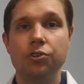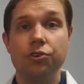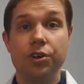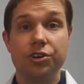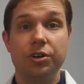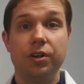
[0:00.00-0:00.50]

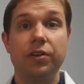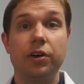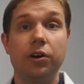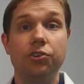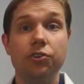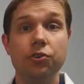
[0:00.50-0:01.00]
Traditionally,
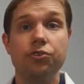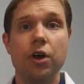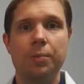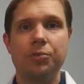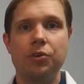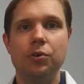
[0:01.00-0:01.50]
there are 2
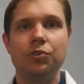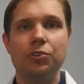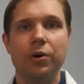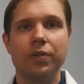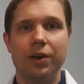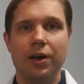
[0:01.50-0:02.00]
drops used
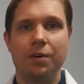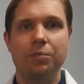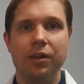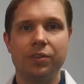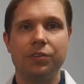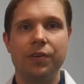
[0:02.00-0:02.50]
during the
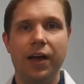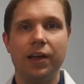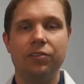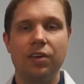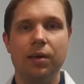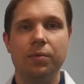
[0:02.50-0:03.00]
comprehensive eye
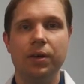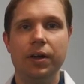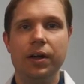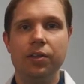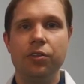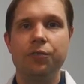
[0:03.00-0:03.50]
exam.
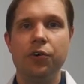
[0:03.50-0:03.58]
The